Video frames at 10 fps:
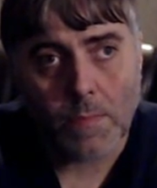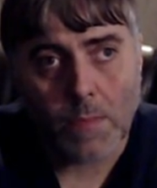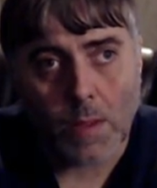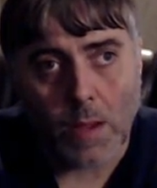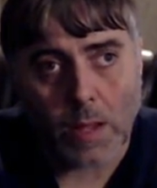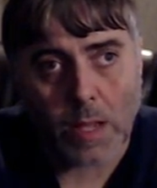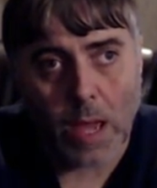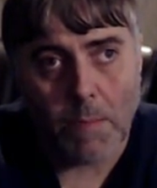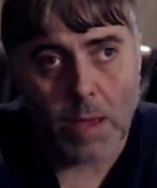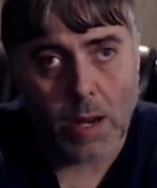It
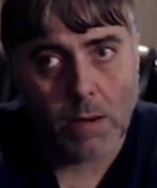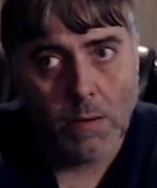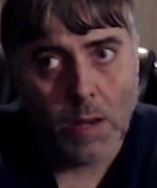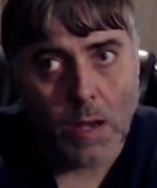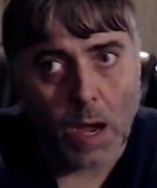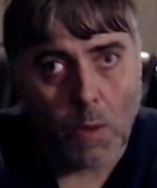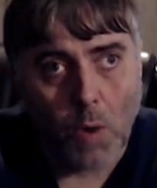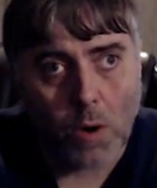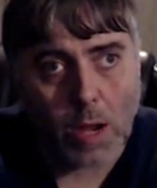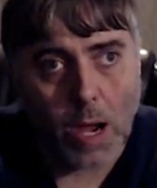came in, I
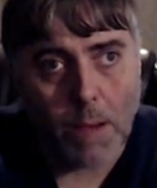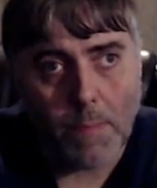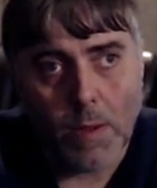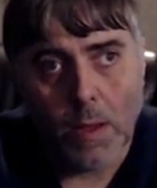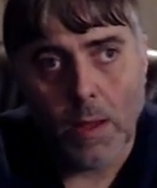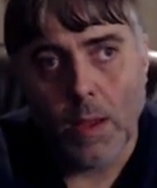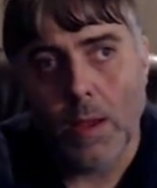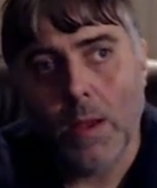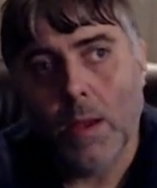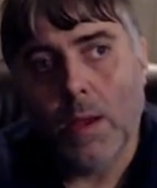woke up,
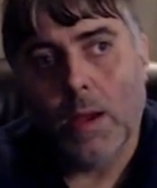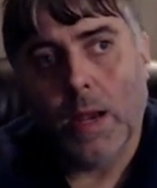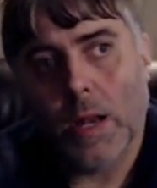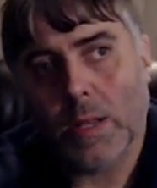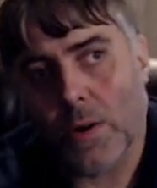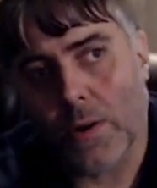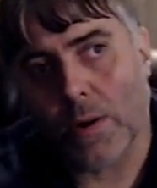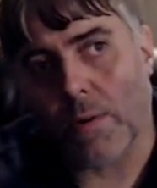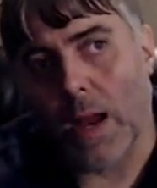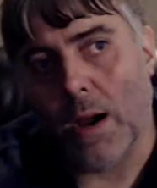and I turned
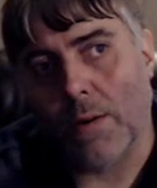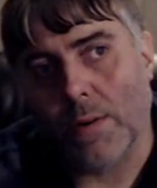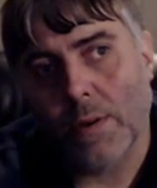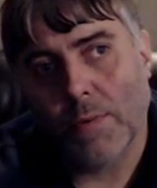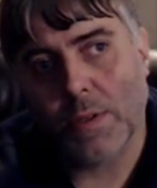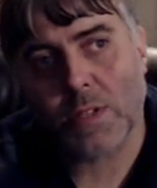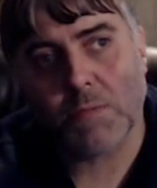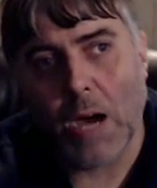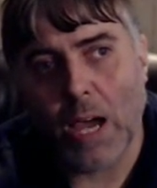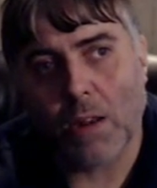around with a
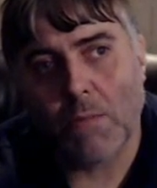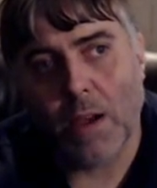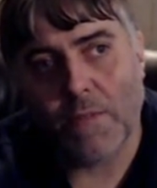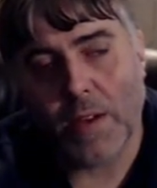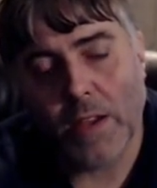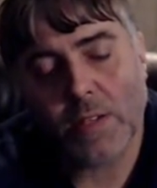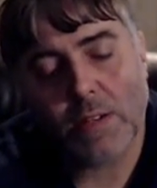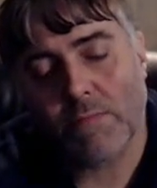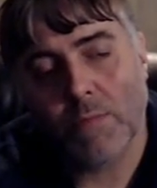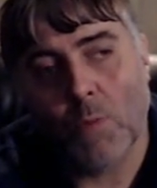smile on my face and
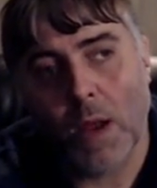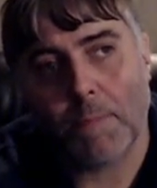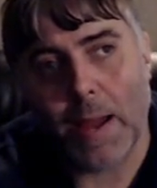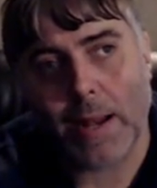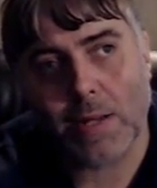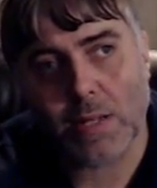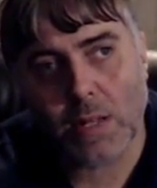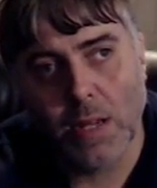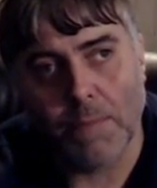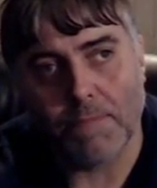went back to sleep.